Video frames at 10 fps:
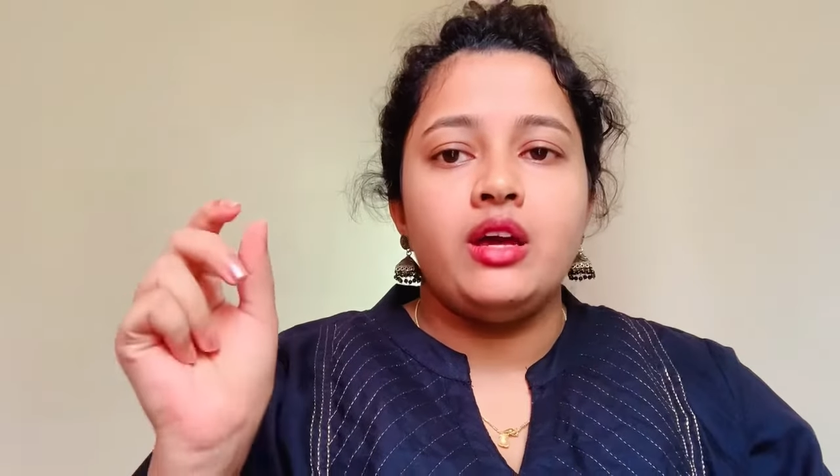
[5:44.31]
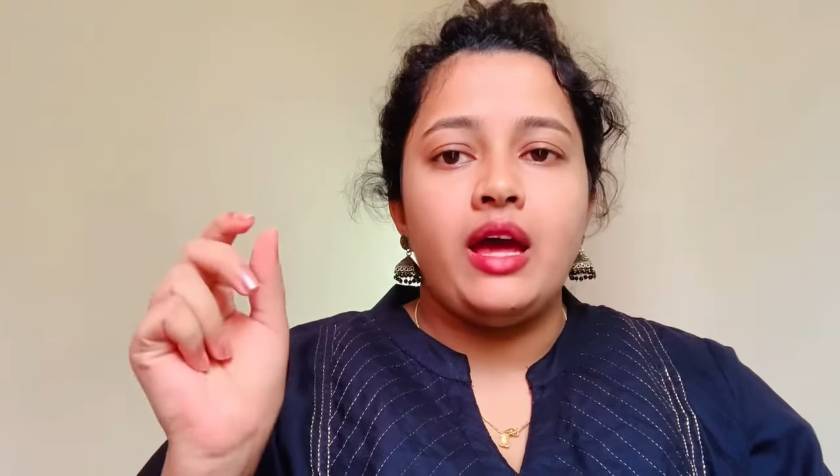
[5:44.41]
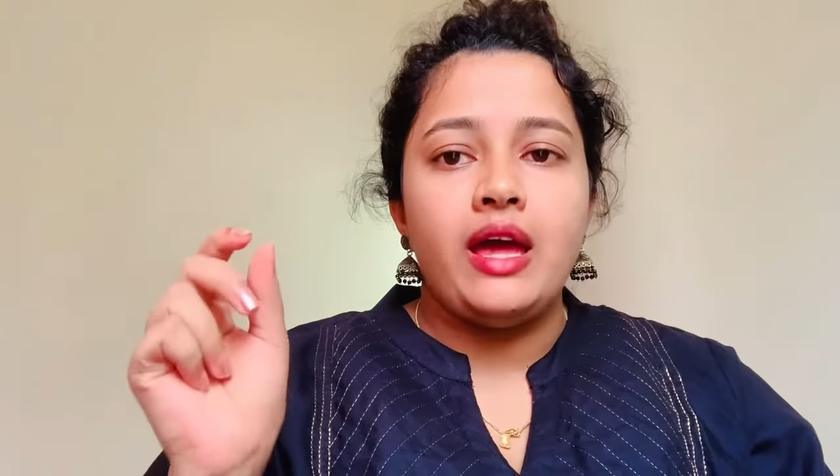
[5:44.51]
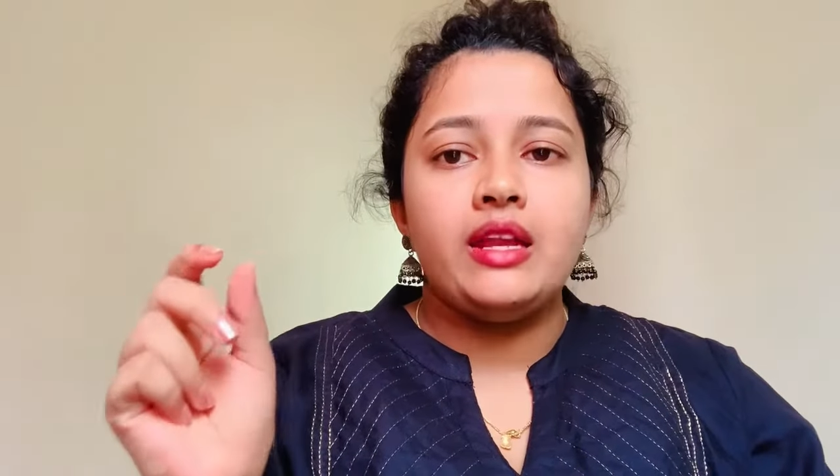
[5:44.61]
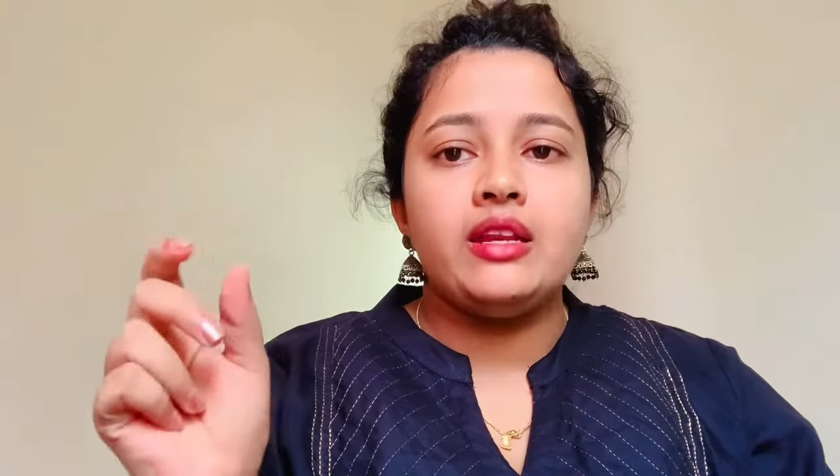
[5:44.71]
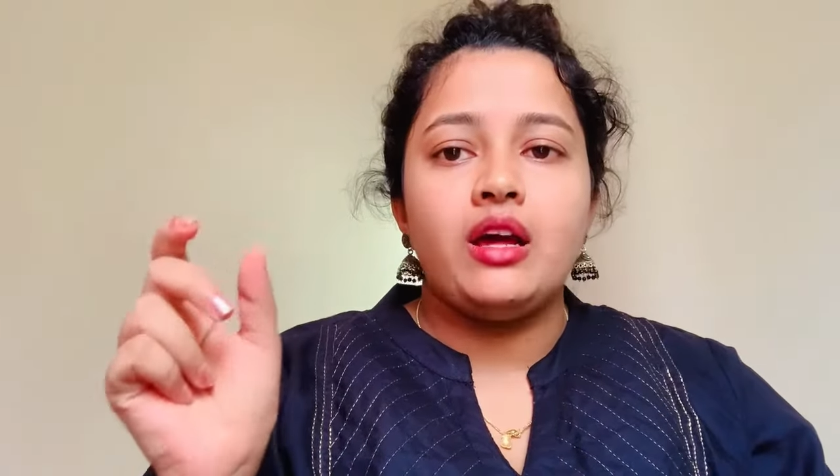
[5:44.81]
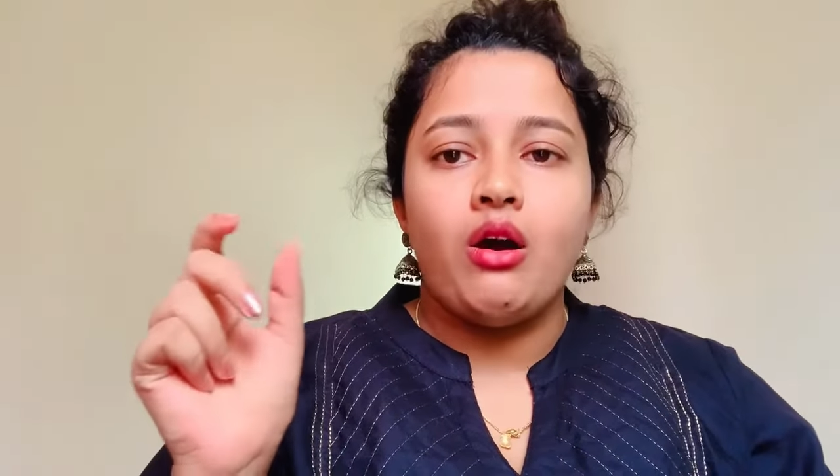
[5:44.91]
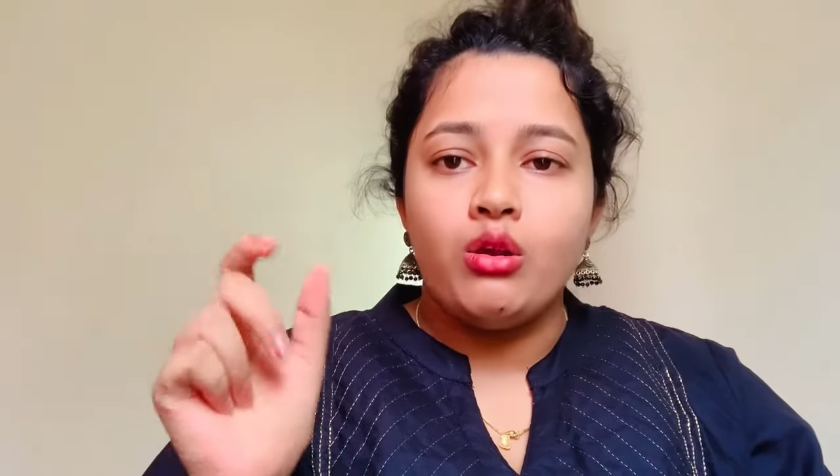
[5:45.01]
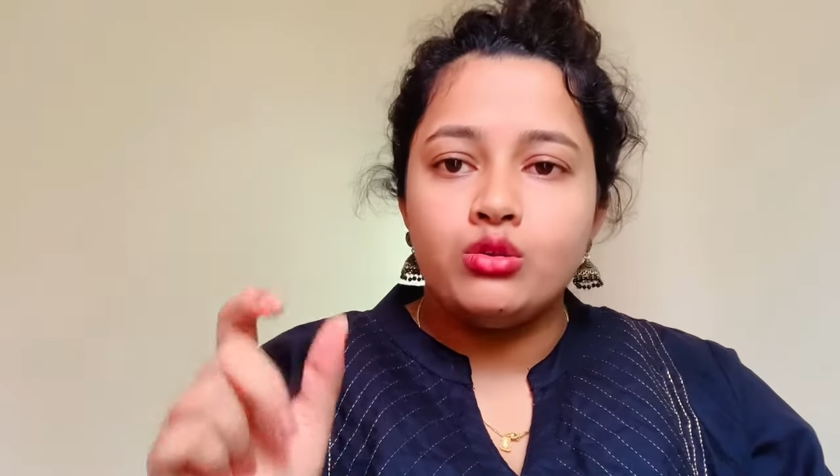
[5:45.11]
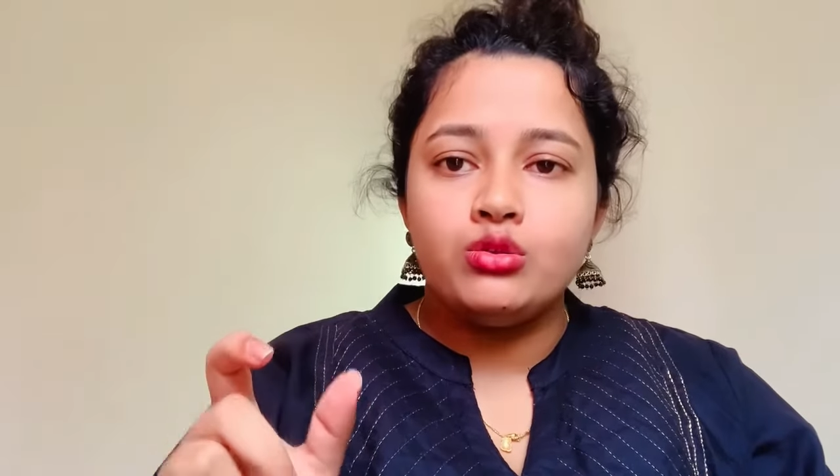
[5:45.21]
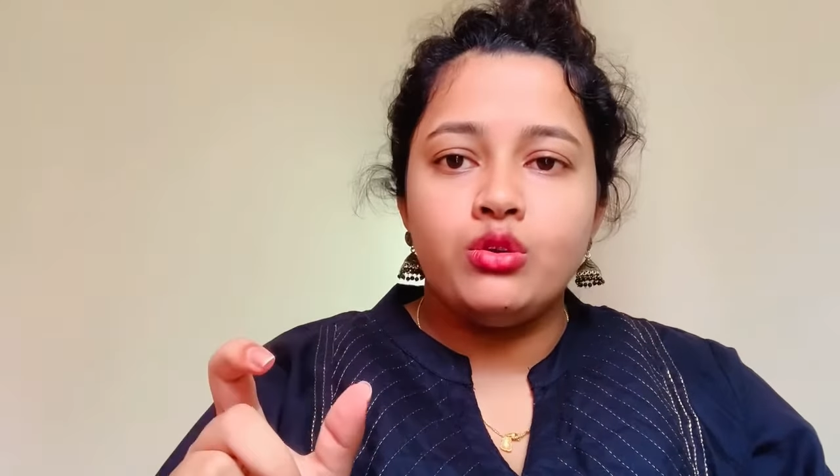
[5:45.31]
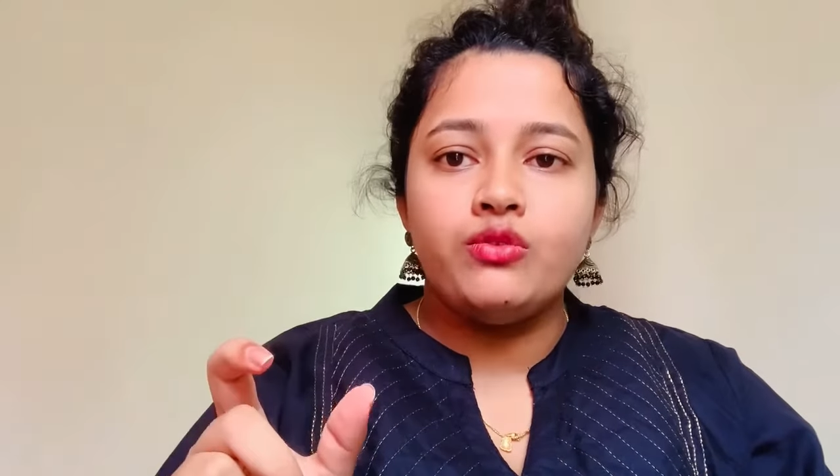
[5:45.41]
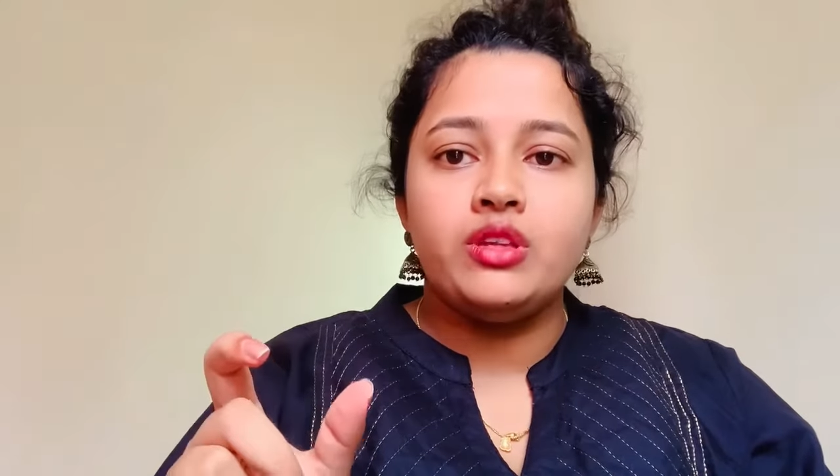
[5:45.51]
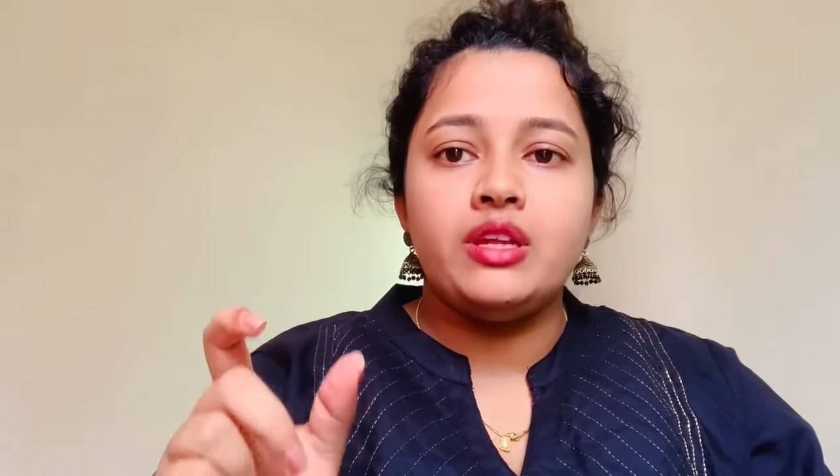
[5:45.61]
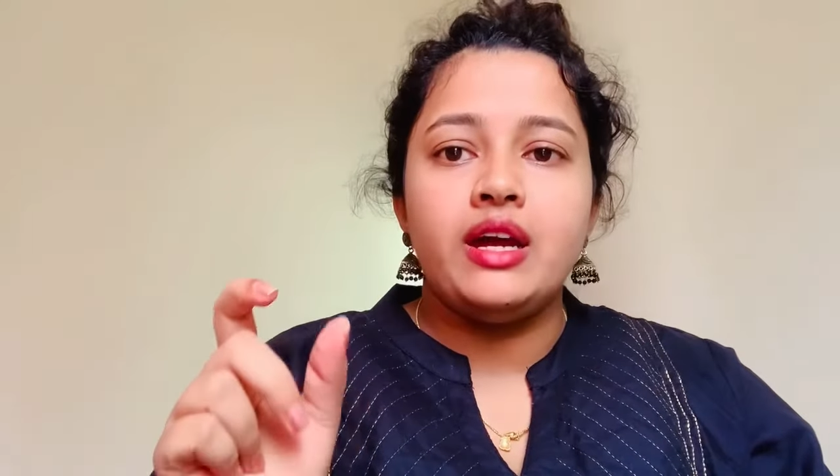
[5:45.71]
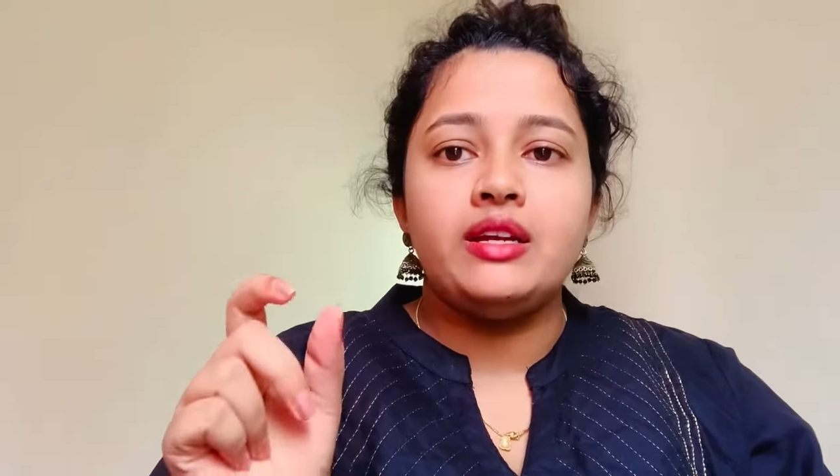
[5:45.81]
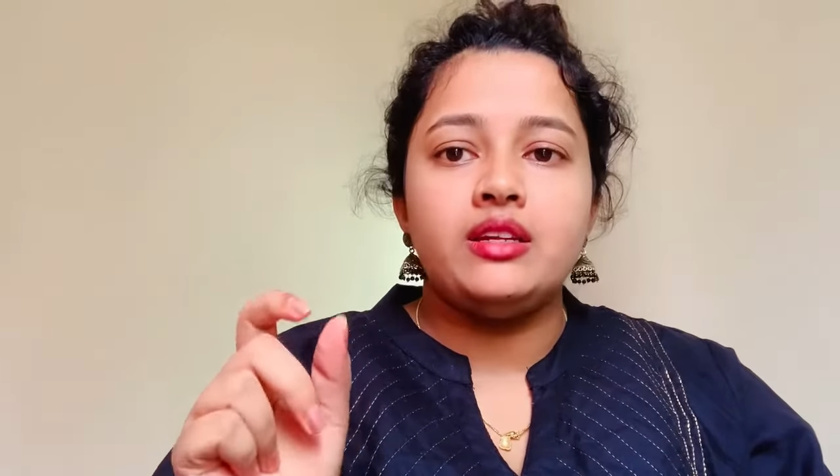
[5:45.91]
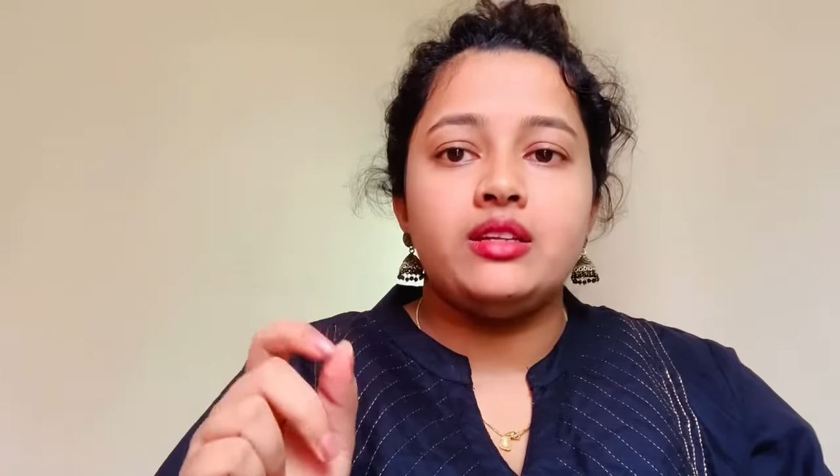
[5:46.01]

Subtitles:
and also with that